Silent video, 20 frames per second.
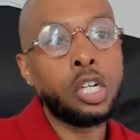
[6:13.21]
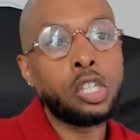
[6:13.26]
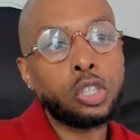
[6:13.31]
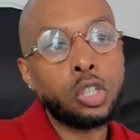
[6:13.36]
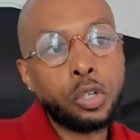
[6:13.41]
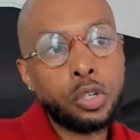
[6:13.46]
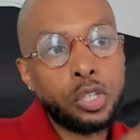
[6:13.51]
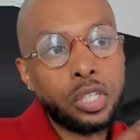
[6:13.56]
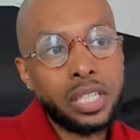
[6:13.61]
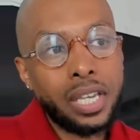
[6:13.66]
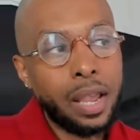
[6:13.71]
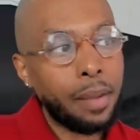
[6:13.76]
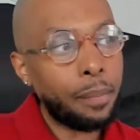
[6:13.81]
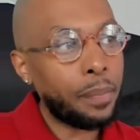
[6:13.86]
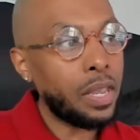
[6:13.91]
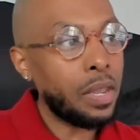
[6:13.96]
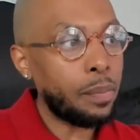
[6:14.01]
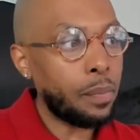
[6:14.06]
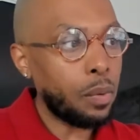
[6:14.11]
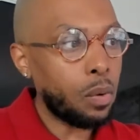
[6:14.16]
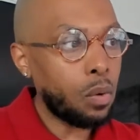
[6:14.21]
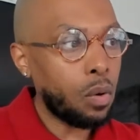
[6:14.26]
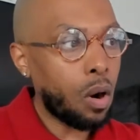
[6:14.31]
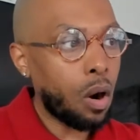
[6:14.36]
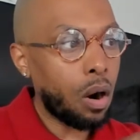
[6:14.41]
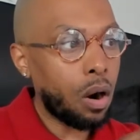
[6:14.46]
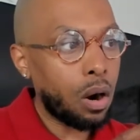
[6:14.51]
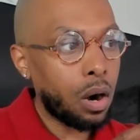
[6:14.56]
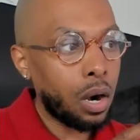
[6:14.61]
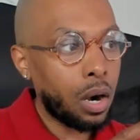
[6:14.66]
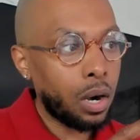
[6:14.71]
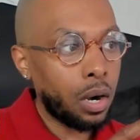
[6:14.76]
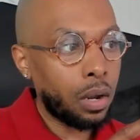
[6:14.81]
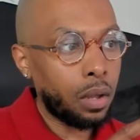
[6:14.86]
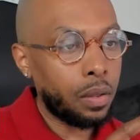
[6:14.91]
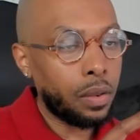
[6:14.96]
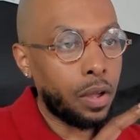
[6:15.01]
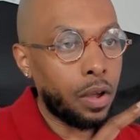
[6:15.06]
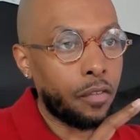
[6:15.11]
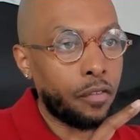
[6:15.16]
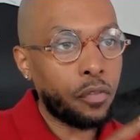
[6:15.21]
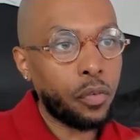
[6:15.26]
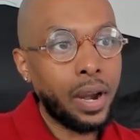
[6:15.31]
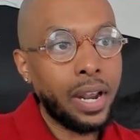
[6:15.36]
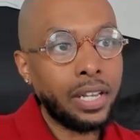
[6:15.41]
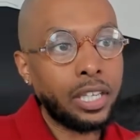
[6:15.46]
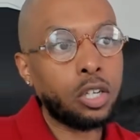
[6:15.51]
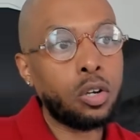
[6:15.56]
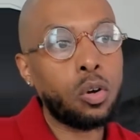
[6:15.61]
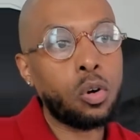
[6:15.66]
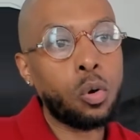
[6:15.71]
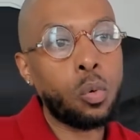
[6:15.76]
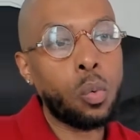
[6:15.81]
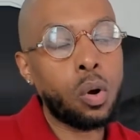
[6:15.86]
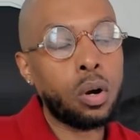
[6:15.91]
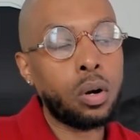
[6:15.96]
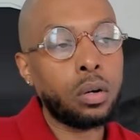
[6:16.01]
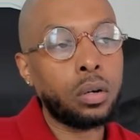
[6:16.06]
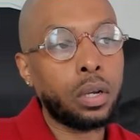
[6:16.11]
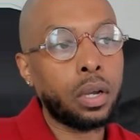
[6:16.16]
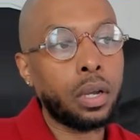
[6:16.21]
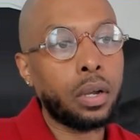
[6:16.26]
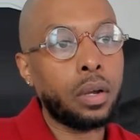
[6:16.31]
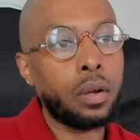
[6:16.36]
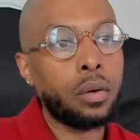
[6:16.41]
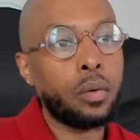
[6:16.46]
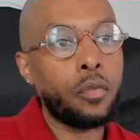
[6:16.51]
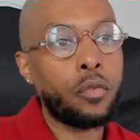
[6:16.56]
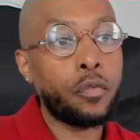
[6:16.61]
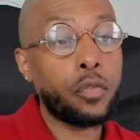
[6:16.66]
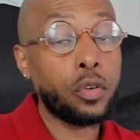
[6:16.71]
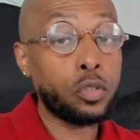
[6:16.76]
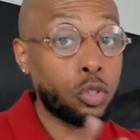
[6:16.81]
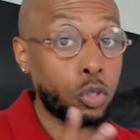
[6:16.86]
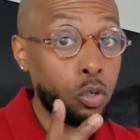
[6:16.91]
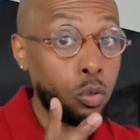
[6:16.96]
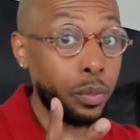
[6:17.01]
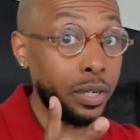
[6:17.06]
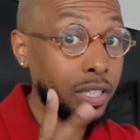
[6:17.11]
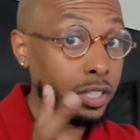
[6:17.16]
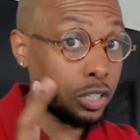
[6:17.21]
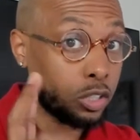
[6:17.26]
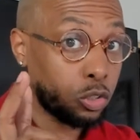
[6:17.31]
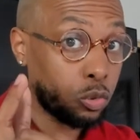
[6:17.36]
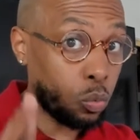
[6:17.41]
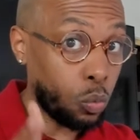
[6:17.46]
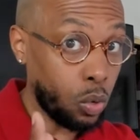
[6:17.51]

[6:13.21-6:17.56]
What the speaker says: So you said people are afraid to go to work for 2 reasons.